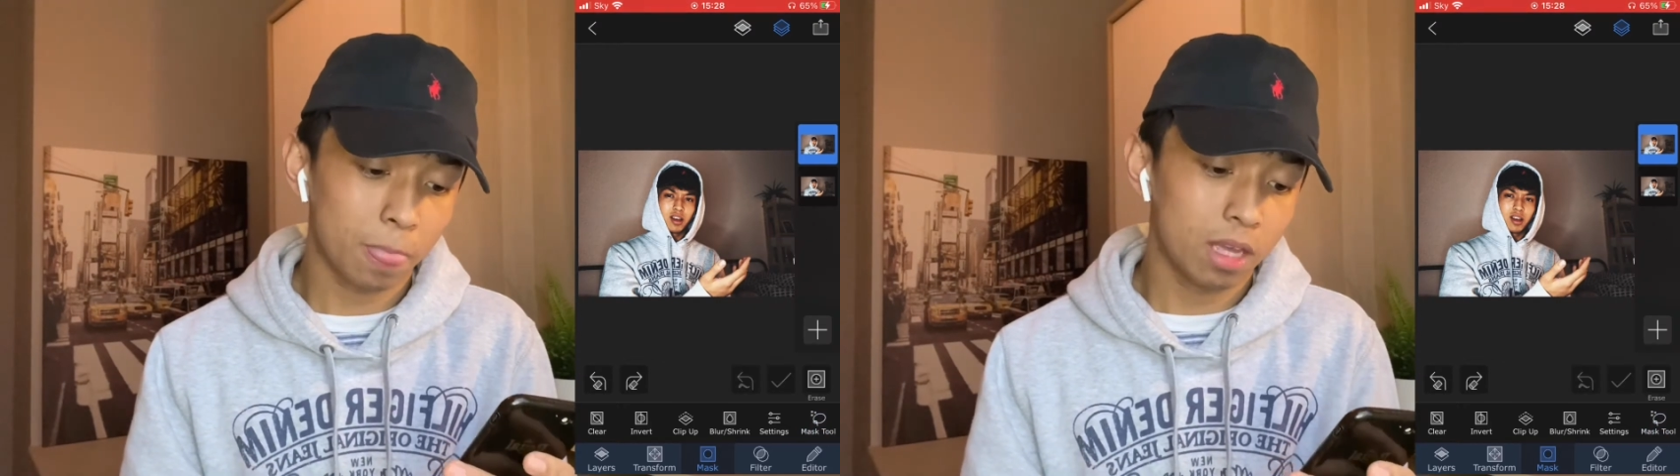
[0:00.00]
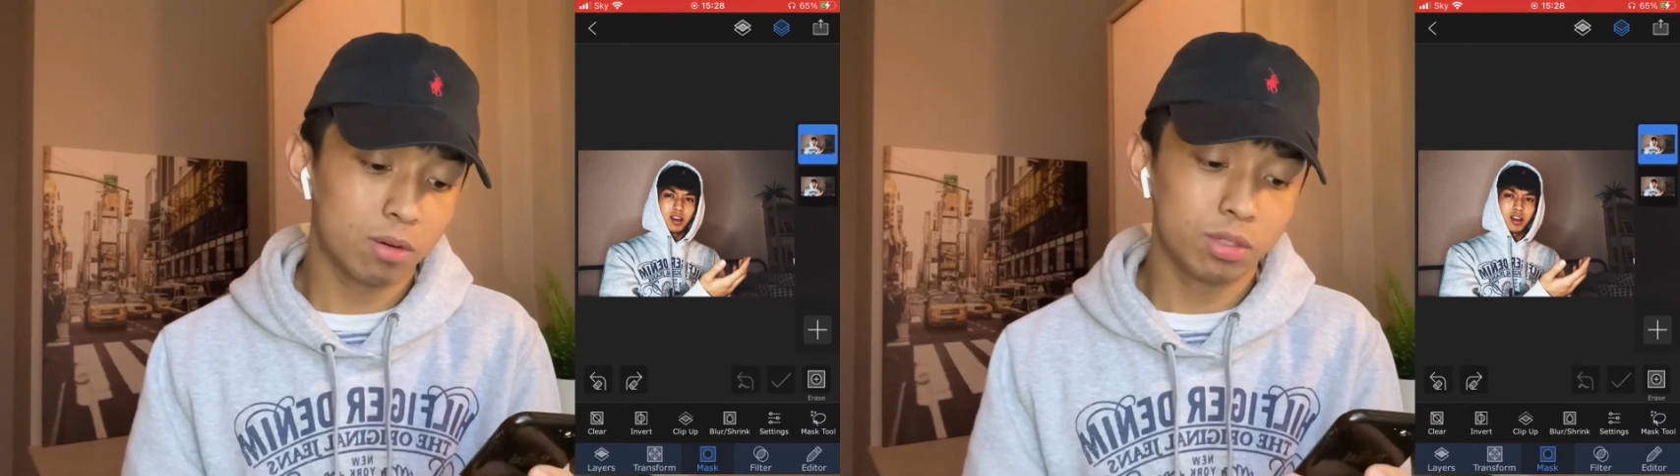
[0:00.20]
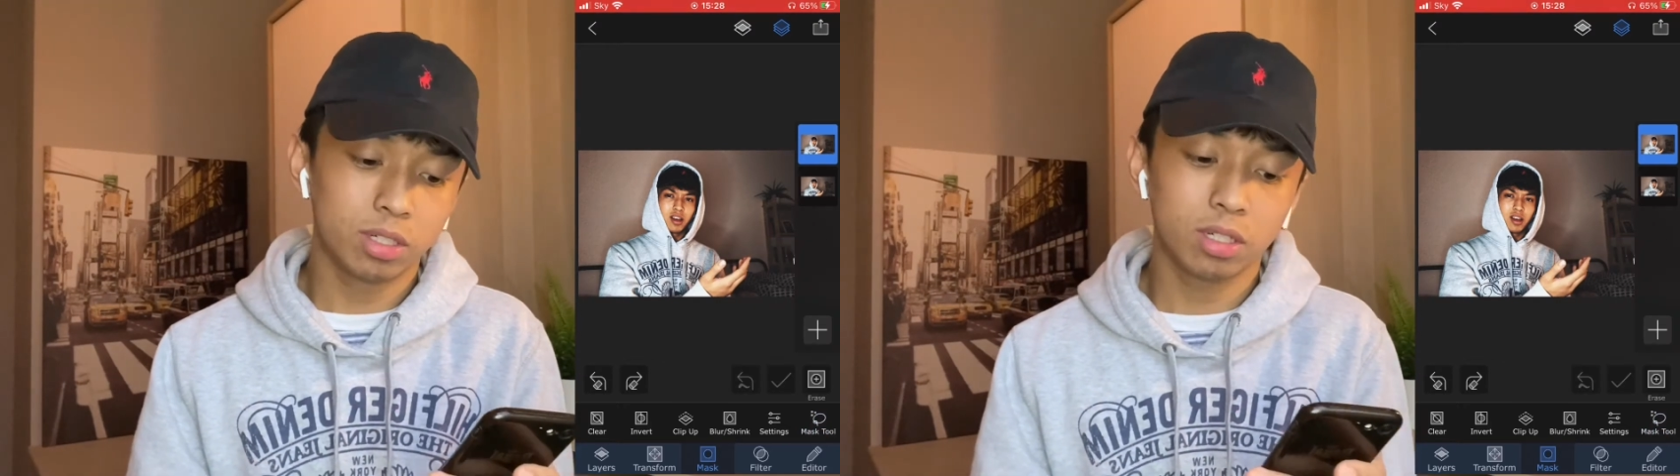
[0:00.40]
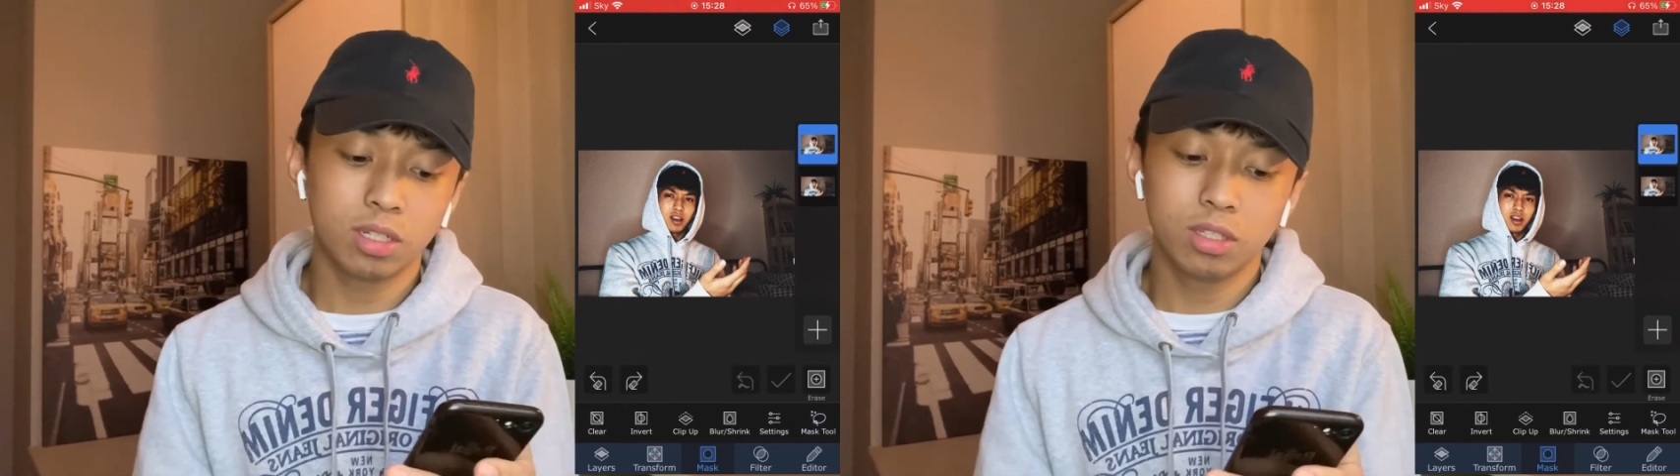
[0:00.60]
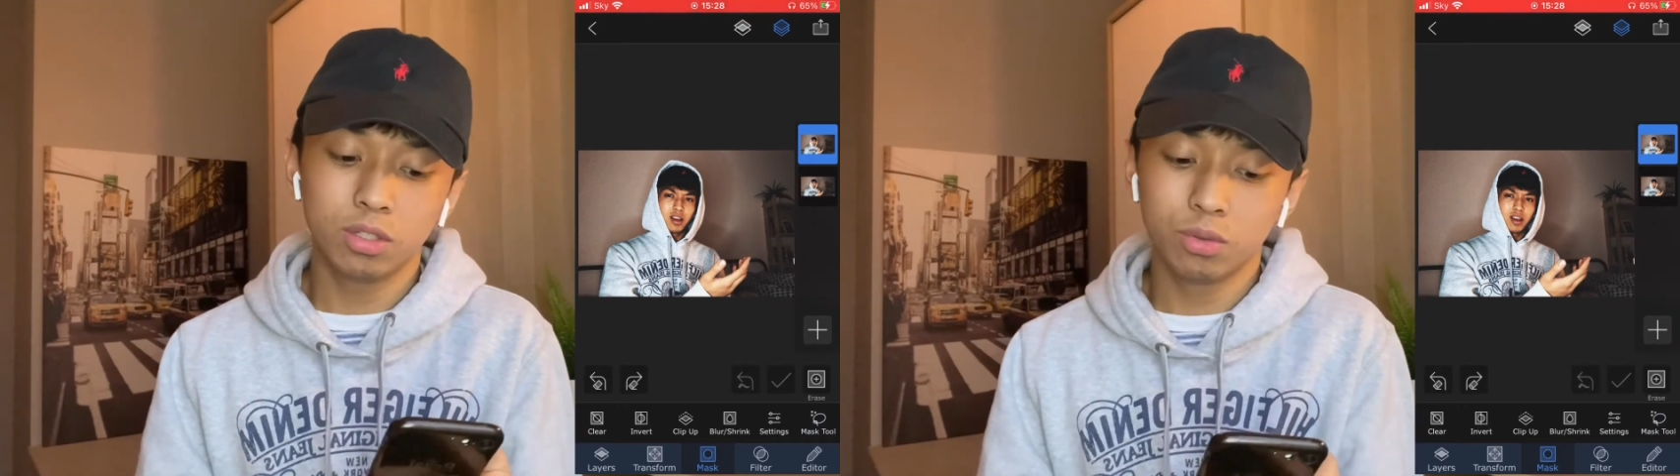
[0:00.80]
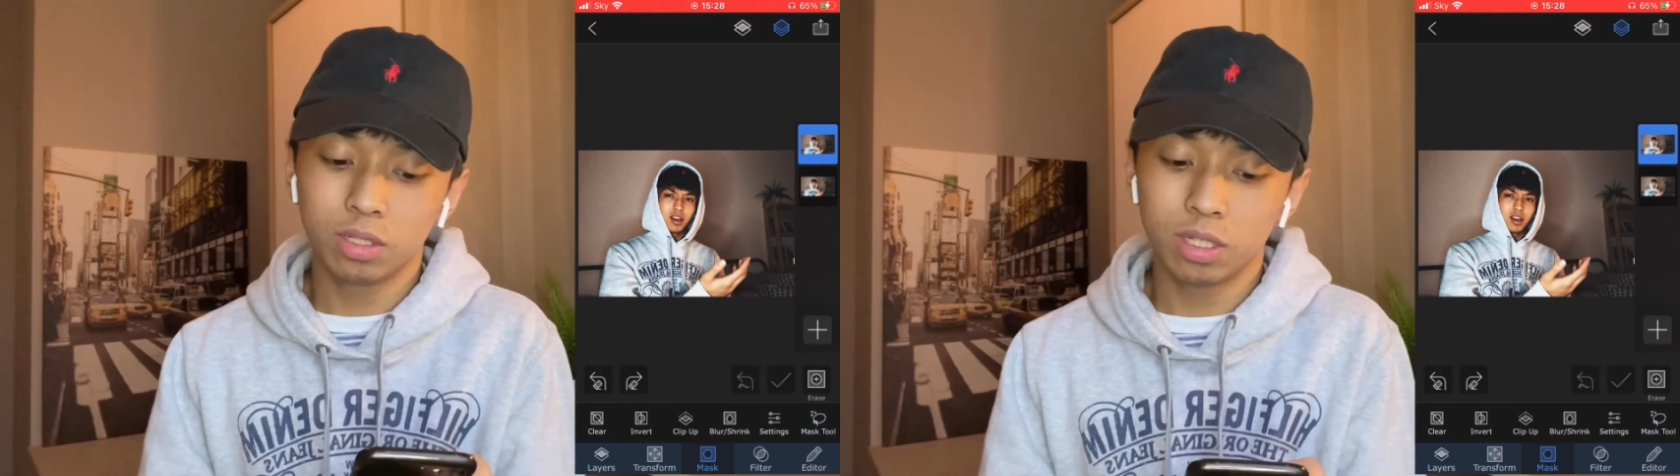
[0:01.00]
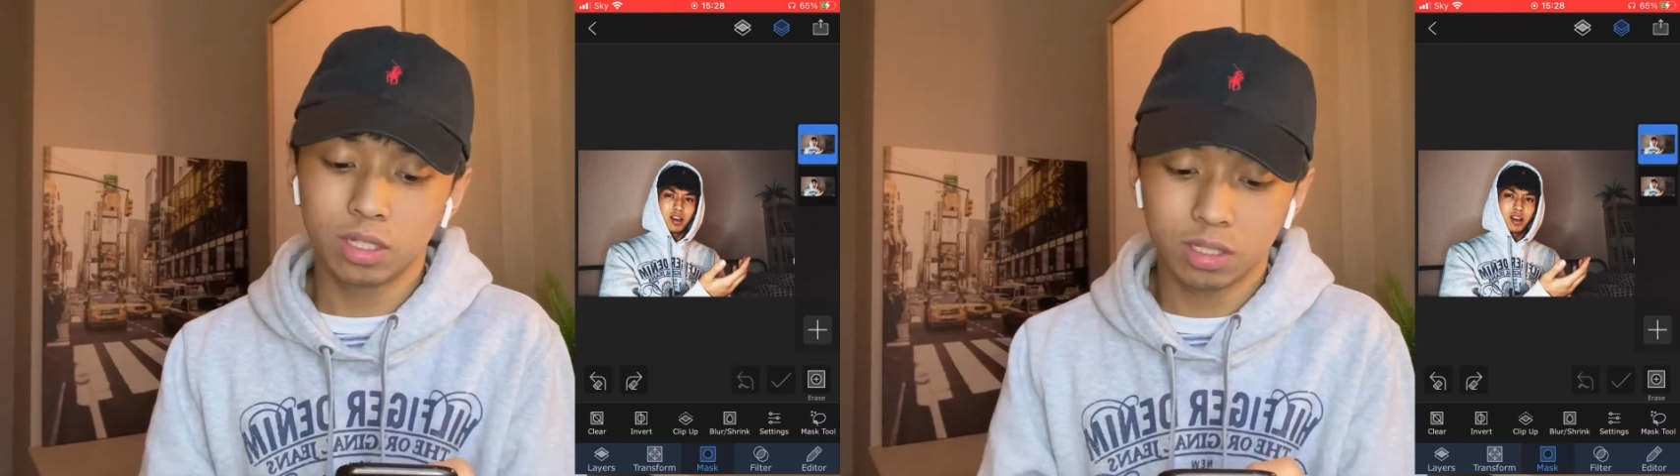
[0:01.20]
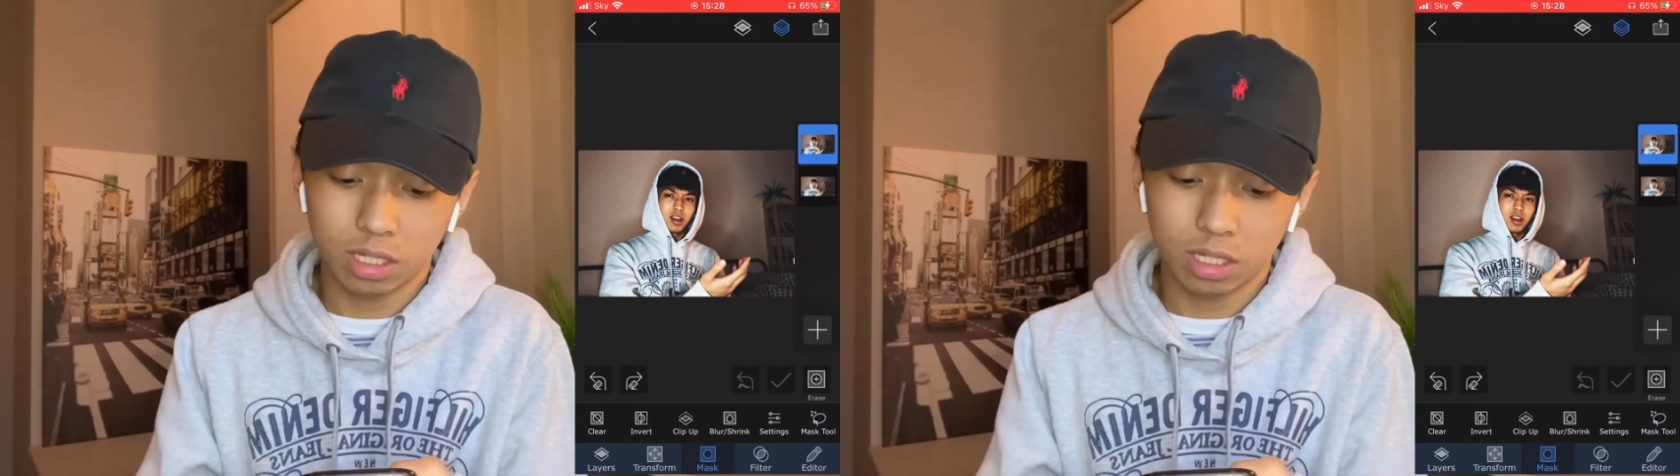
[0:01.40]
And what you're gonna do with this